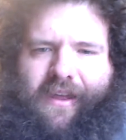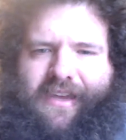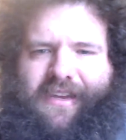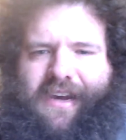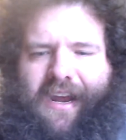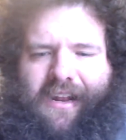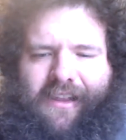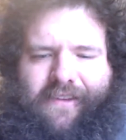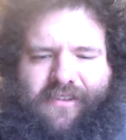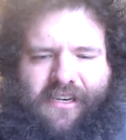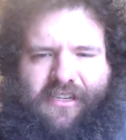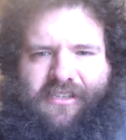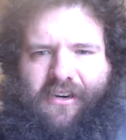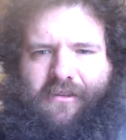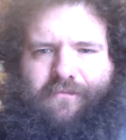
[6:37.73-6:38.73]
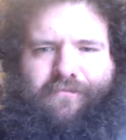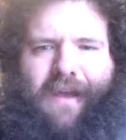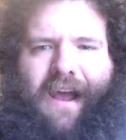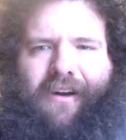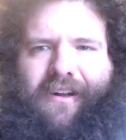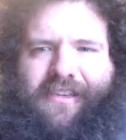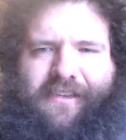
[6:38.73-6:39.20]
Like, he kind of lives in a certain
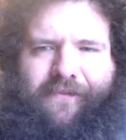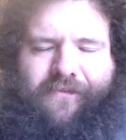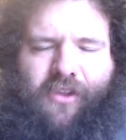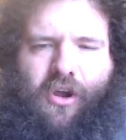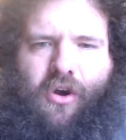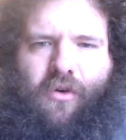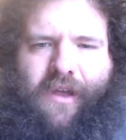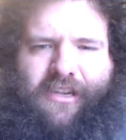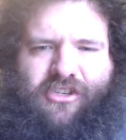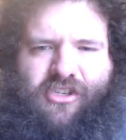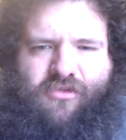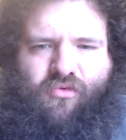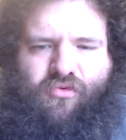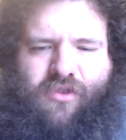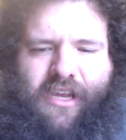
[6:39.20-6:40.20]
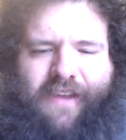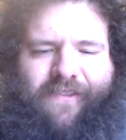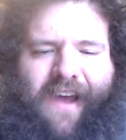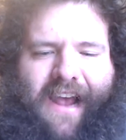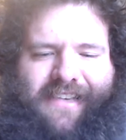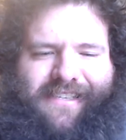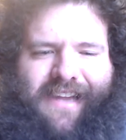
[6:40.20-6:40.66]
balance and flow that's just really
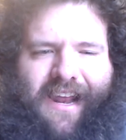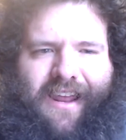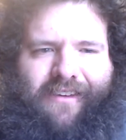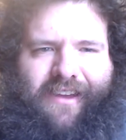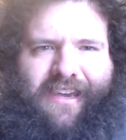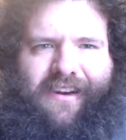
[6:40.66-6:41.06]
fascinating.